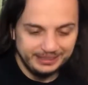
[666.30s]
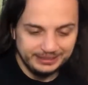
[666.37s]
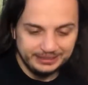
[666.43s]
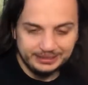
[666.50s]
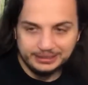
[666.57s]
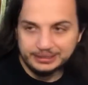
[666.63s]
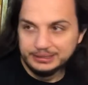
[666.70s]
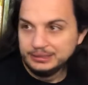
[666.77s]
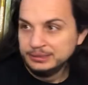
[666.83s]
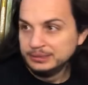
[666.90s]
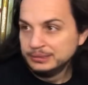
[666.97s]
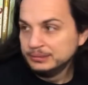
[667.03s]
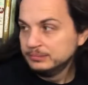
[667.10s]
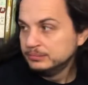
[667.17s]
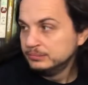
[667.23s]

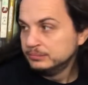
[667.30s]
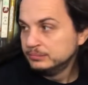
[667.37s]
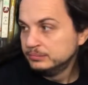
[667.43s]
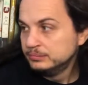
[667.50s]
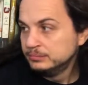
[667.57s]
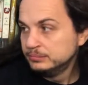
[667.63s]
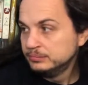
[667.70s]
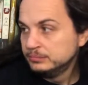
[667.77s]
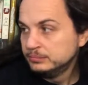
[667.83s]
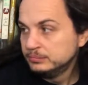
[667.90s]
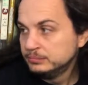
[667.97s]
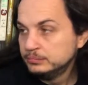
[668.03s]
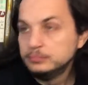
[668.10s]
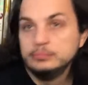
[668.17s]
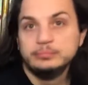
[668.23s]

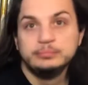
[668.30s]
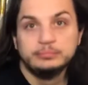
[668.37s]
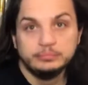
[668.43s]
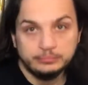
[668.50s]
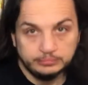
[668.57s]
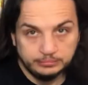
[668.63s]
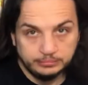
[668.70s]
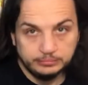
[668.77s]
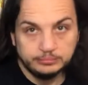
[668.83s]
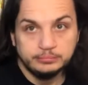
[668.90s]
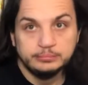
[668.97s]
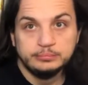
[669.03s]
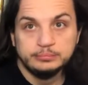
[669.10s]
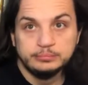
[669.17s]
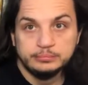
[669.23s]

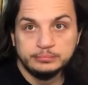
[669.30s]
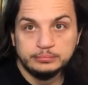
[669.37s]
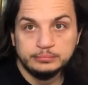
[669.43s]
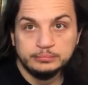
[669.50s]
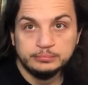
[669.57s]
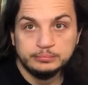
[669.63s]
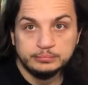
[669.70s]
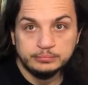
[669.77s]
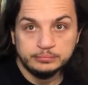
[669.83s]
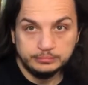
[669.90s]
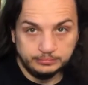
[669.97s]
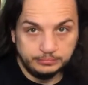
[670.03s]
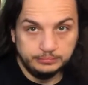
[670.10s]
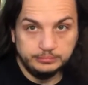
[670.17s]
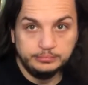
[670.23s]

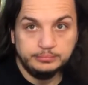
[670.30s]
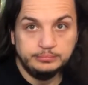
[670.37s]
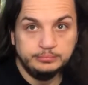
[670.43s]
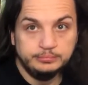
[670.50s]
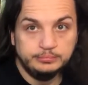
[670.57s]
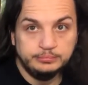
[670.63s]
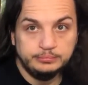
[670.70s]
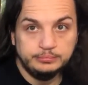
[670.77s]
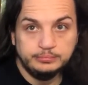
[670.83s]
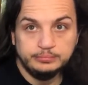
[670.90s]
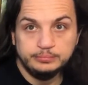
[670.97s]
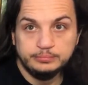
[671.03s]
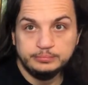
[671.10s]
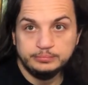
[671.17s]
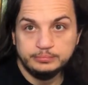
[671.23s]

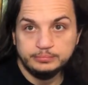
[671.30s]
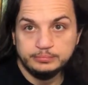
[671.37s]
This person isn't speaking.